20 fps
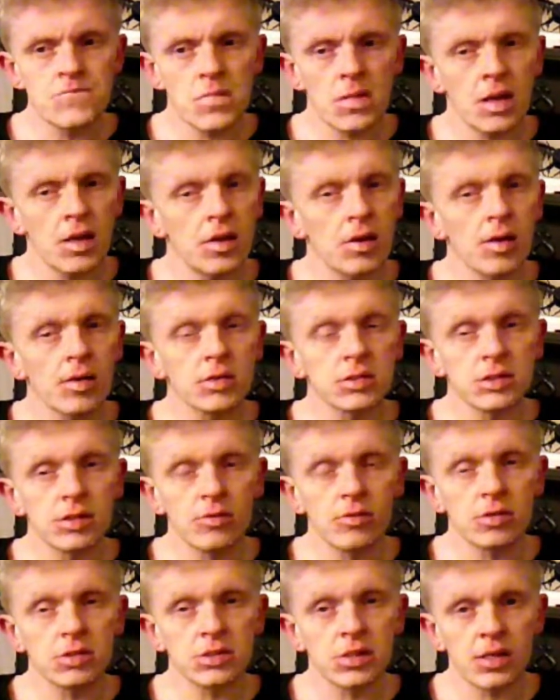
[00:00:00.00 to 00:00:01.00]
can
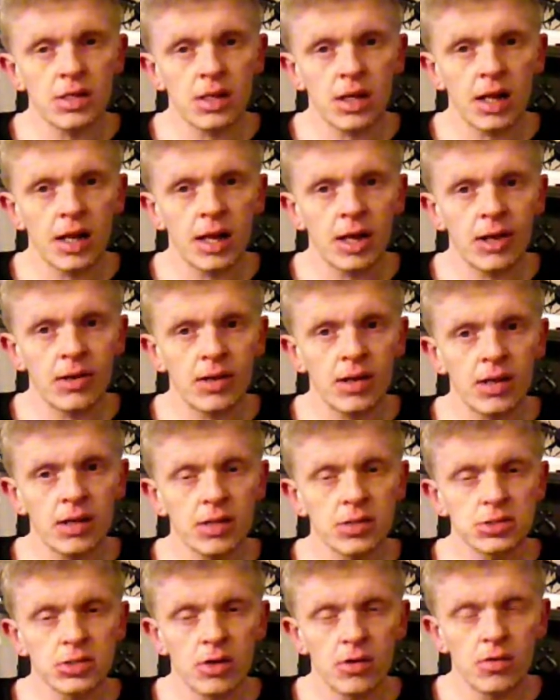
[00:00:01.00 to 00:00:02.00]
still see clearly,
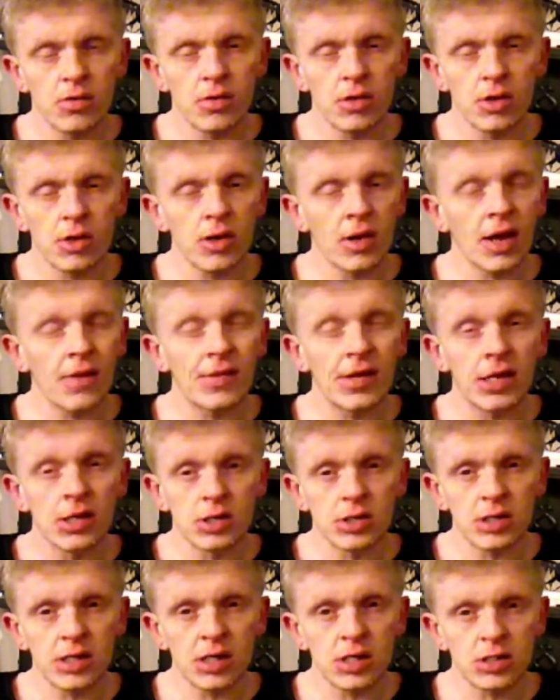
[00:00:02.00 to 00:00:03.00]
so you don't have
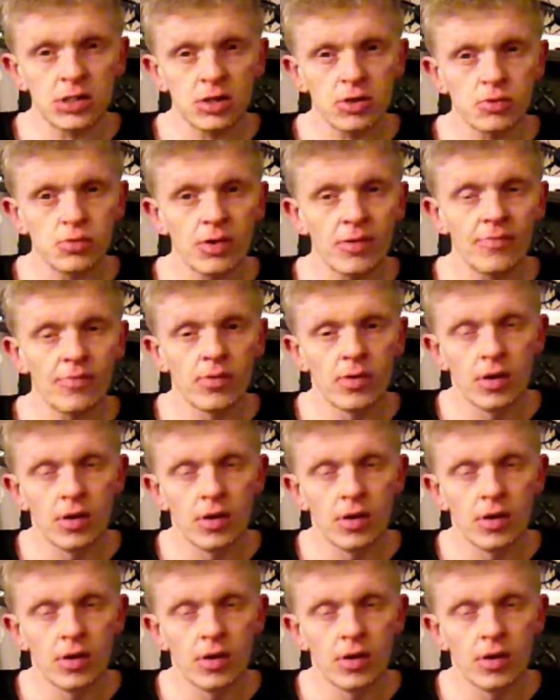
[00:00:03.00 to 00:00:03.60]
any issues with